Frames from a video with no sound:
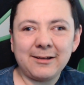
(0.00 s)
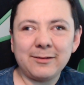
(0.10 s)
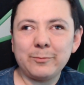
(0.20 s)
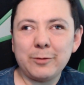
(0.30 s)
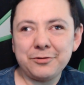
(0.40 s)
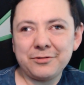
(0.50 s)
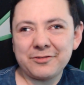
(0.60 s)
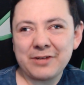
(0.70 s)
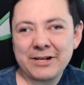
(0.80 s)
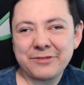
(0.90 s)

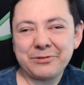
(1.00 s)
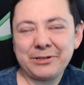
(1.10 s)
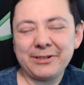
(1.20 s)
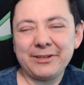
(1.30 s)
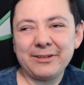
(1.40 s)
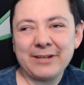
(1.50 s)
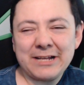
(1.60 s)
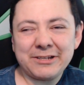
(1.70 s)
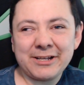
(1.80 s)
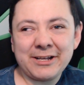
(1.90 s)
postgraduate
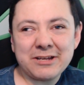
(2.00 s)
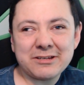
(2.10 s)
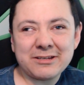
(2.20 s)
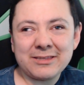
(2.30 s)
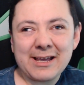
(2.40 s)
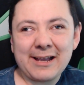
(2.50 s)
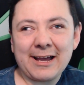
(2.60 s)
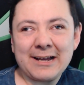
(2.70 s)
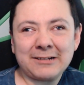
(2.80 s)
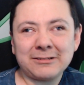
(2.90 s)
education, like
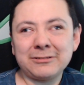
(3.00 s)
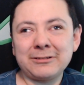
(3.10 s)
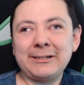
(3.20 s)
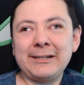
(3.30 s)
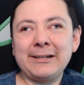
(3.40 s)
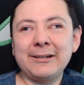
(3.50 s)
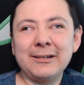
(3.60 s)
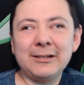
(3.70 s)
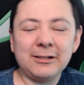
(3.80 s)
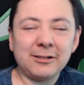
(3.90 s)
higher learning,
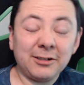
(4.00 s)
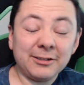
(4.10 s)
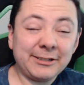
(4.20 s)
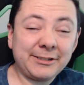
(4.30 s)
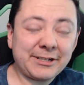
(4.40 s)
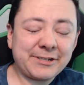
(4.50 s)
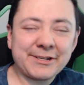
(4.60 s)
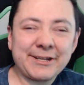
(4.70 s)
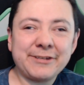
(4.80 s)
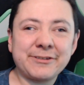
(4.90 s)
college
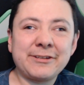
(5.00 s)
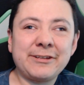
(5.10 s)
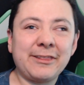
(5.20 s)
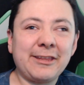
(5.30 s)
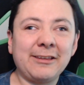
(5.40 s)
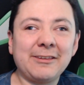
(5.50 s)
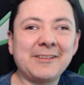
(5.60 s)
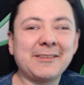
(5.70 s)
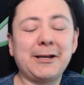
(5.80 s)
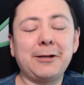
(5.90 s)
education, and things
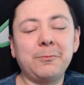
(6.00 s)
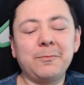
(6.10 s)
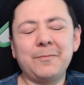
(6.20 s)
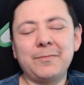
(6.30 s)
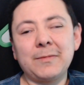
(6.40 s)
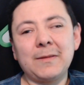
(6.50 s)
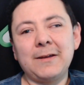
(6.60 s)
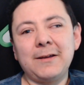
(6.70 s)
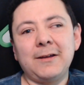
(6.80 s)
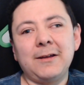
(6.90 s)
like that.
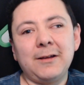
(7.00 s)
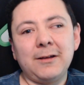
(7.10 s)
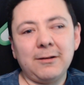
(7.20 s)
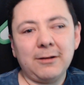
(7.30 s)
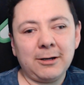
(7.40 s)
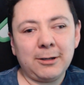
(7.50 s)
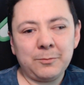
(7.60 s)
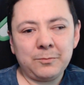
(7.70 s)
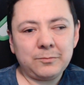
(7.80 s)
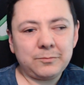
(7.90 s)

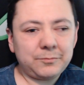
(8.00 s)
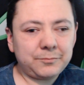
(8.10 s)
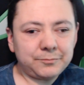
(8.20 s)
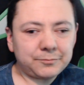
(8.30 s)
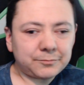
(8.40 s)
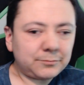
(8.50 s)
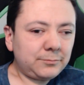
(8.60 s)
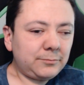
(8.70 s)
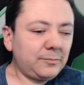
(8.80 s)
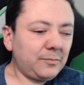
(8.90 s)

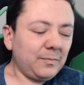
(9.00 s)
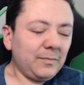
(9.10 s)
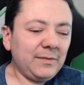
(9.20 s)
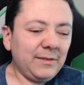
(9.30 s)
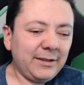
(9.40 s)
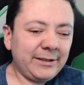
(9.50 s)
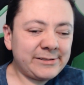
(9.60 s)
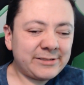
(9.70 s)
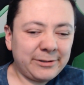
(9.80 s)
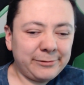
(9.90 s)

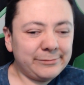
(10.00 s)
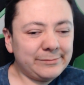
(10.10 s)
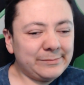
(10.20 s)
And so